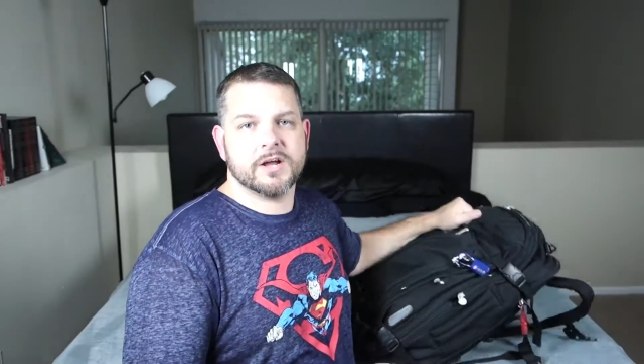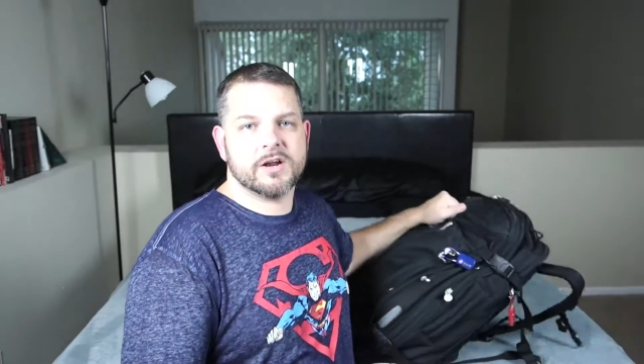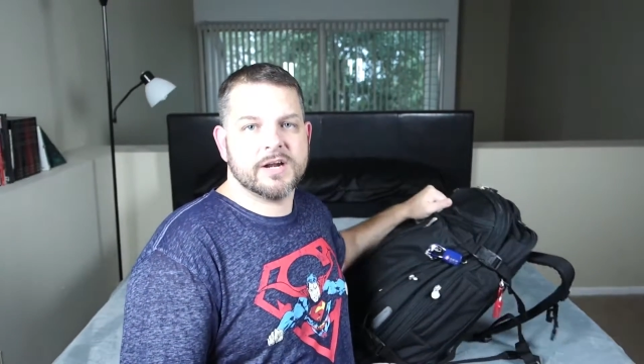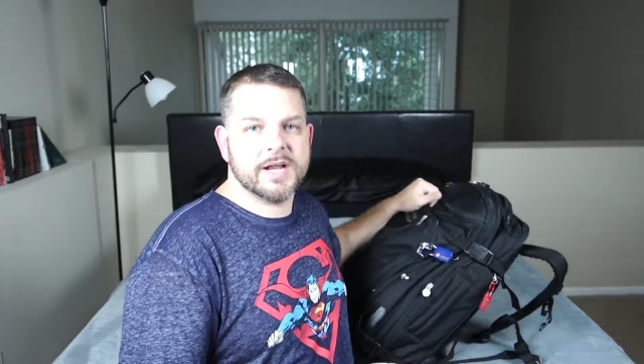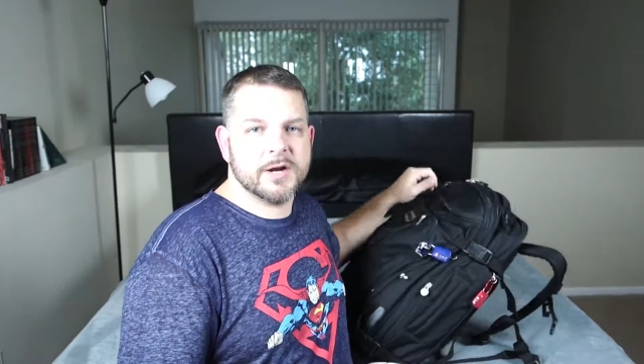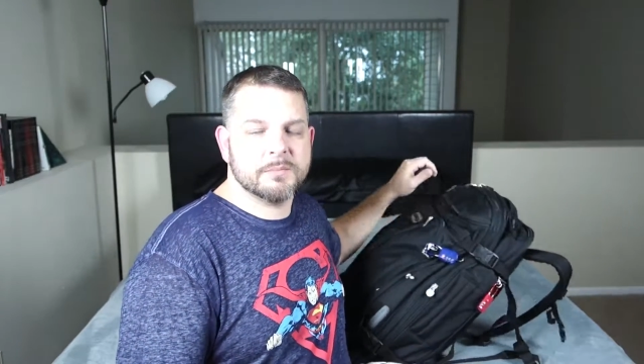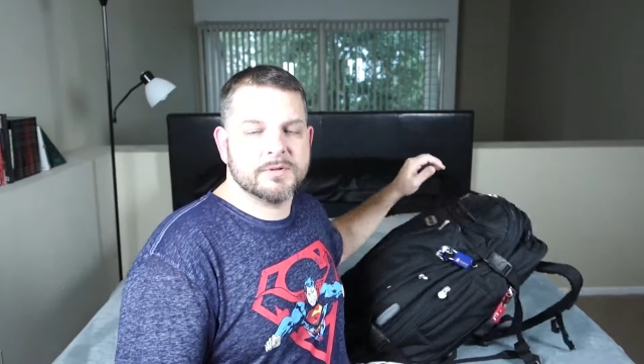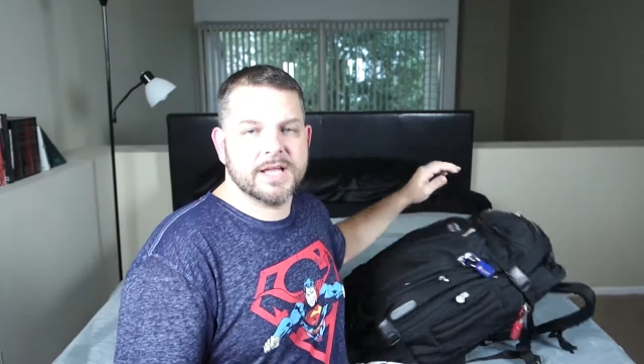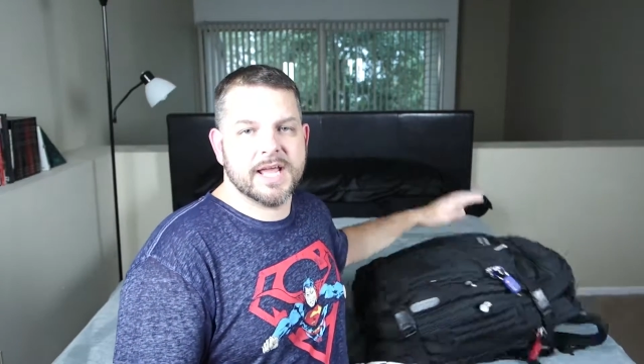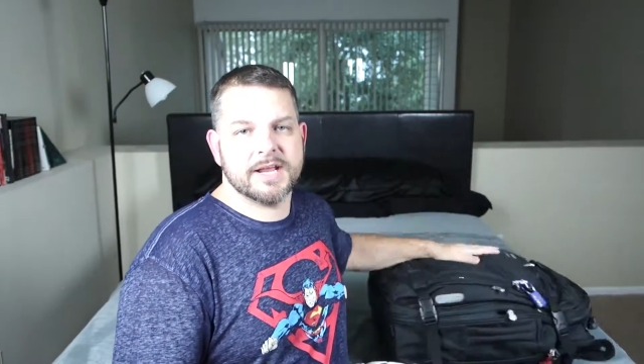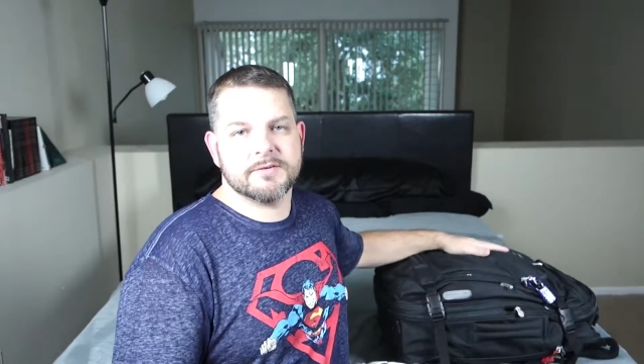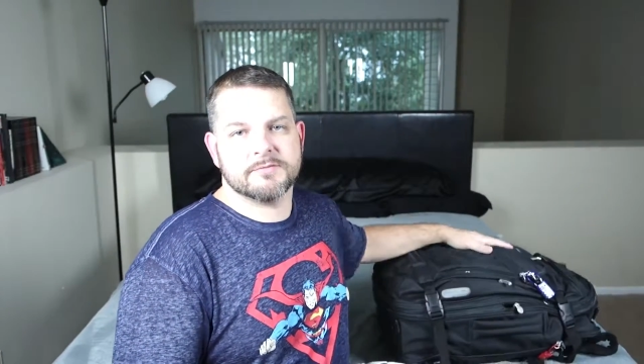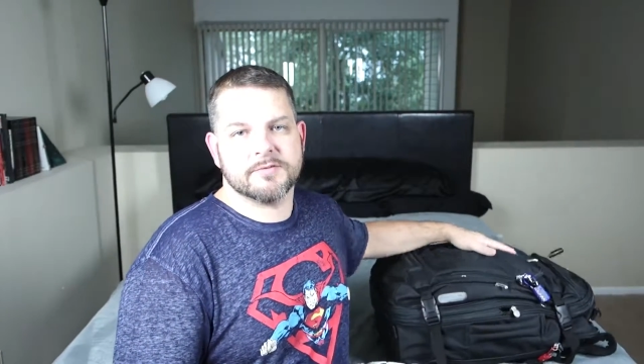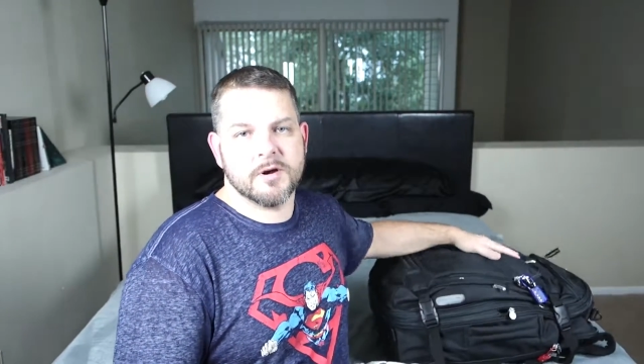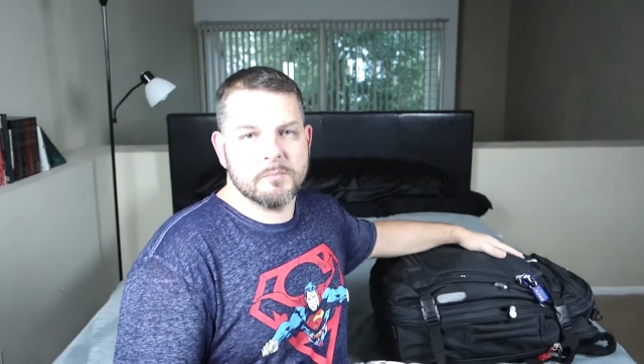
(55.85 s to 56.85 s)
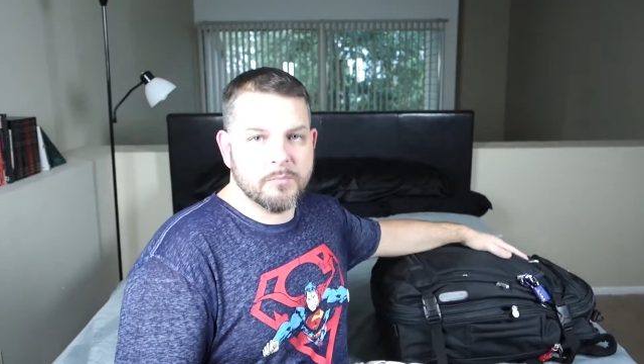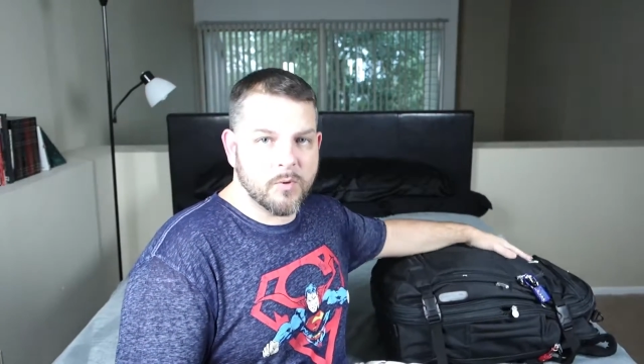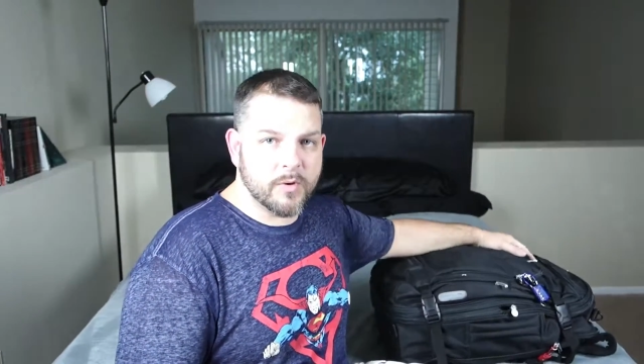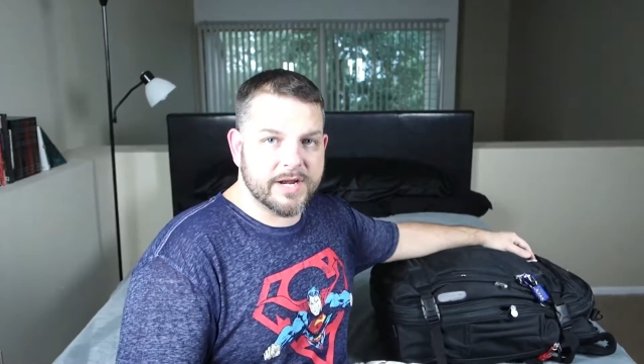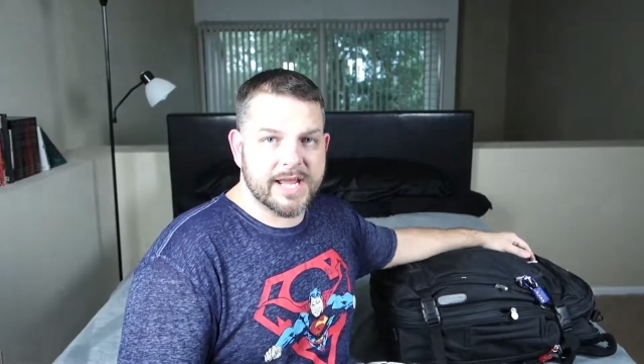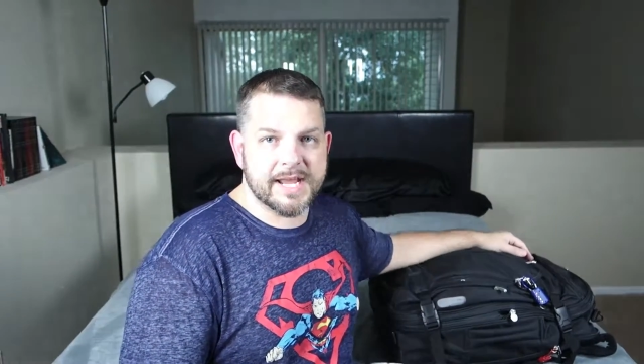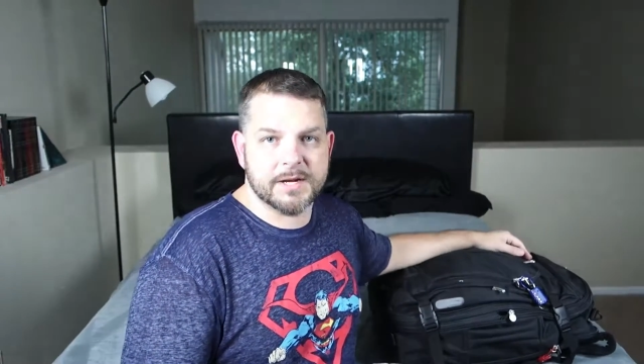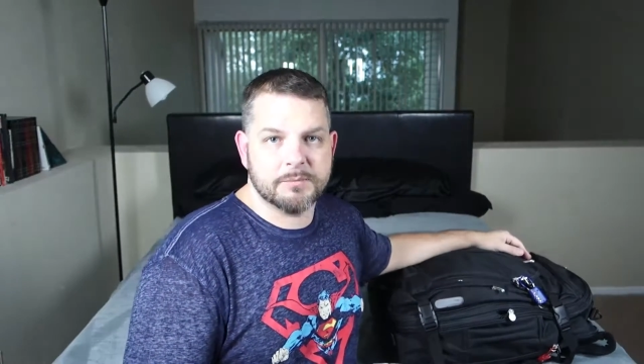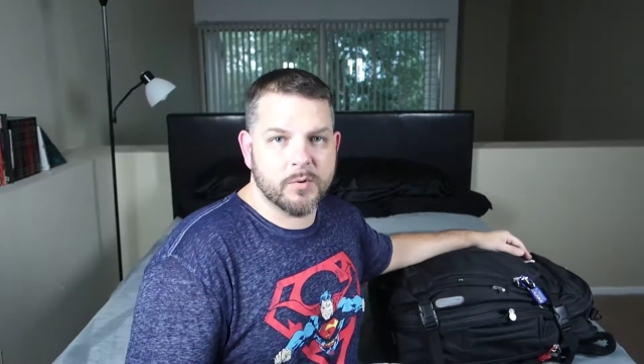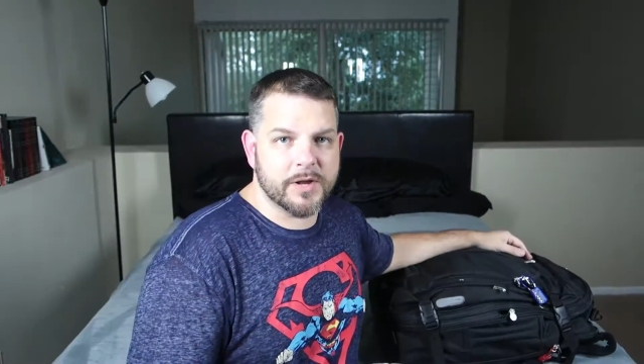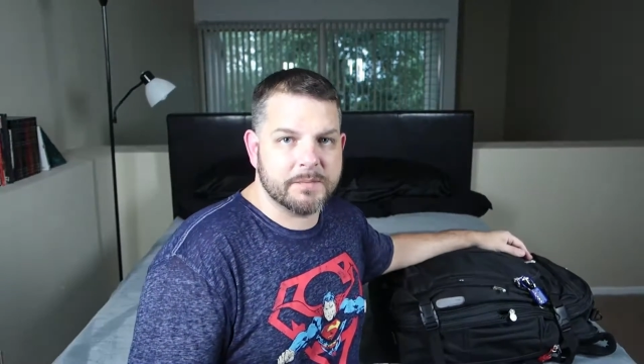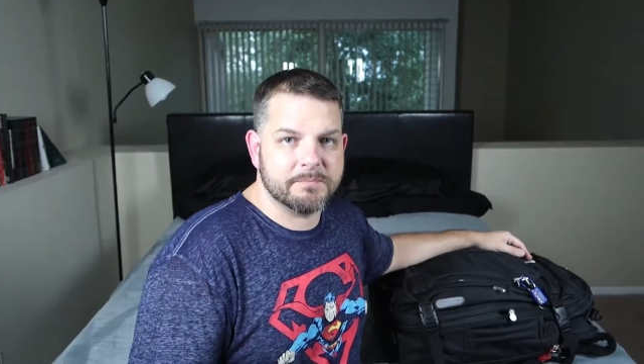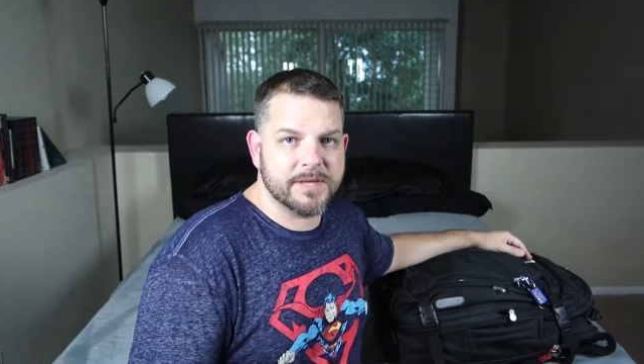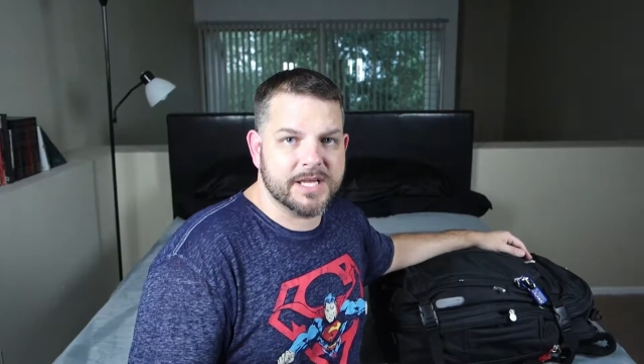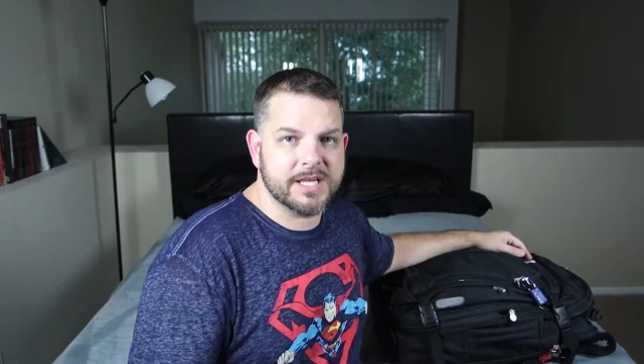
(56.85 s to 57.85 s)
on an airplane from point A to
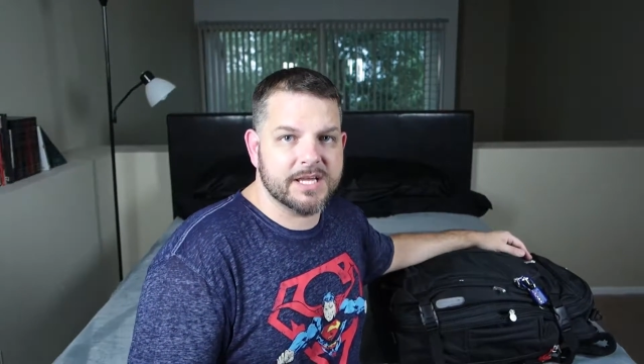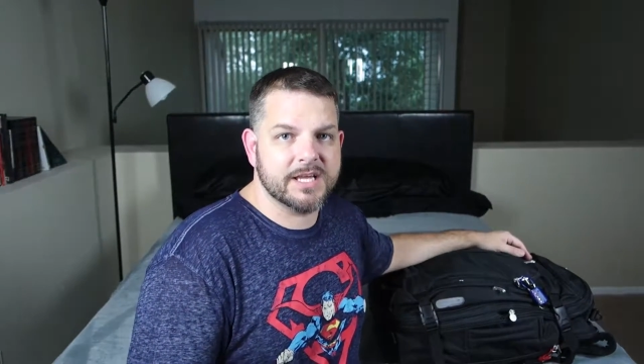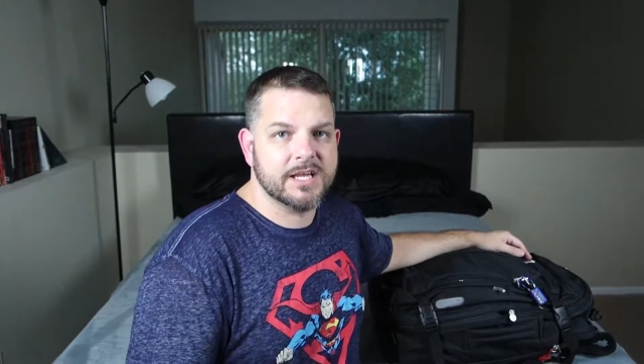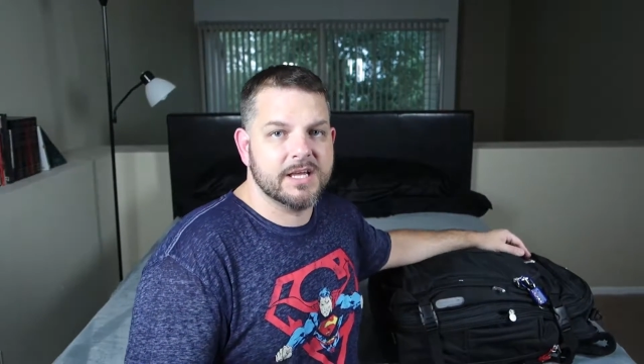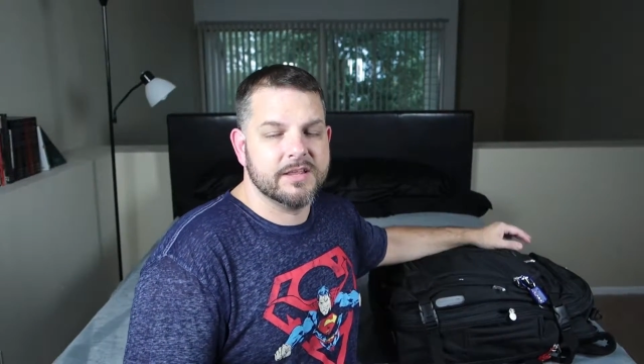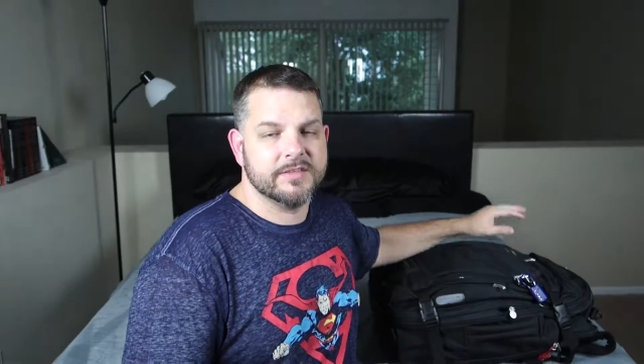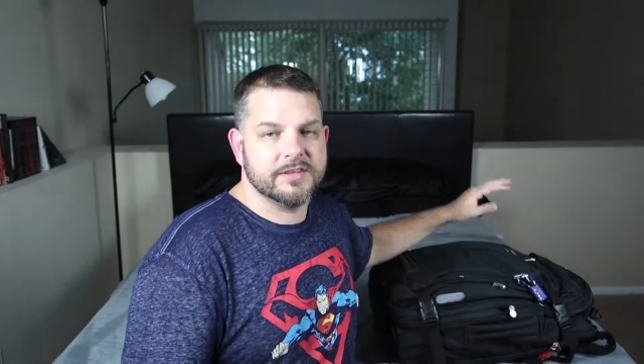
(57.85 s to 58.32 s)
point B,